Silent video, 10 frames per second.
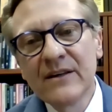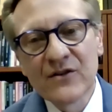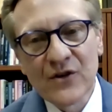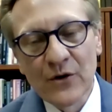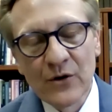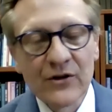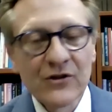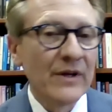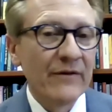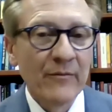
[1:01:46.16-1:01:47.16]

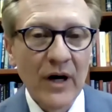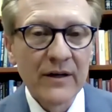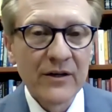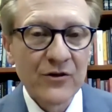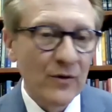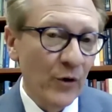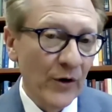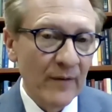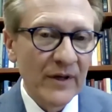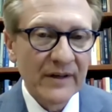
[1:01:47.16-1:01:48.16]
discourage or even punish or
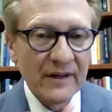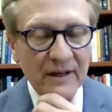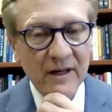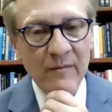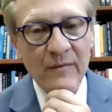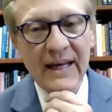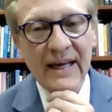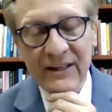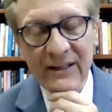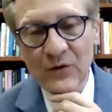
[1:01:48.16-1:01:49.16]
prohibit um,
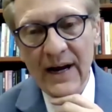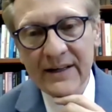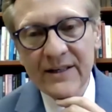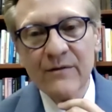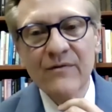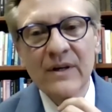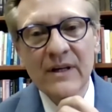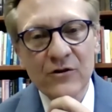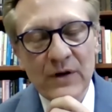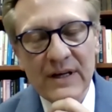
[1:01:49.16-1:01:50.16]
extractive
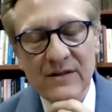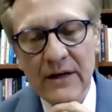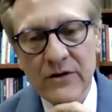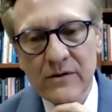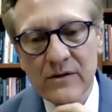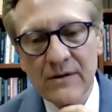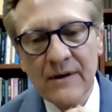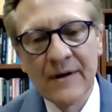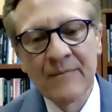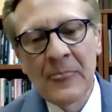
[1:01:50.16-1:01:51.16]
transactions.
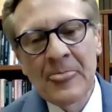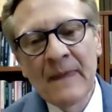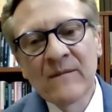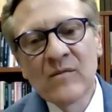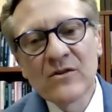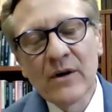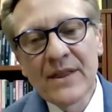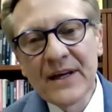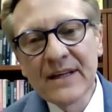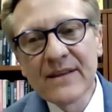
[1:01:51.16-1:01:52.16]
So
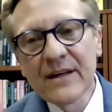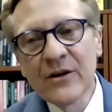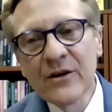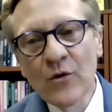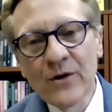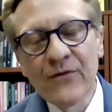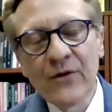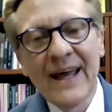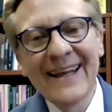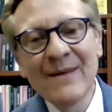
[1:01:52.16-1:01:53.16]
I think that in order
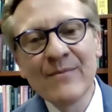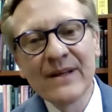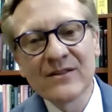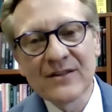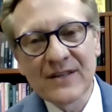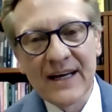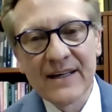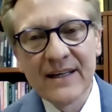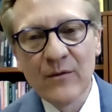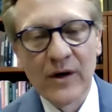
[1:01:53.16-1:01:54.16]
for any
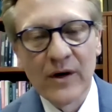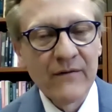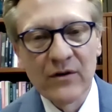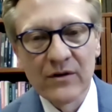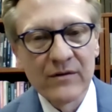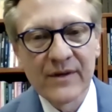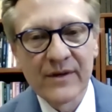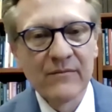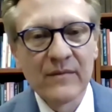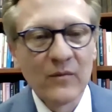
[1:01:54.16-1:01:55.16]
society, whatever
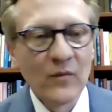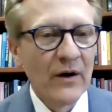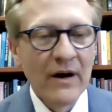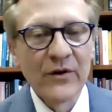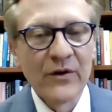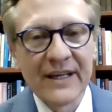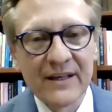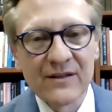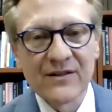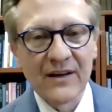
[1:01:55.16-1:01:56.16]
wherever it
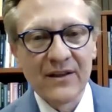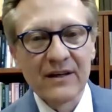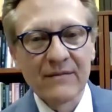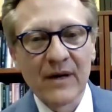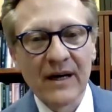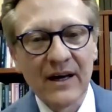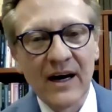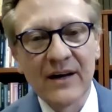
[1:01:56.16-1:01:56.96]
is on the, uh,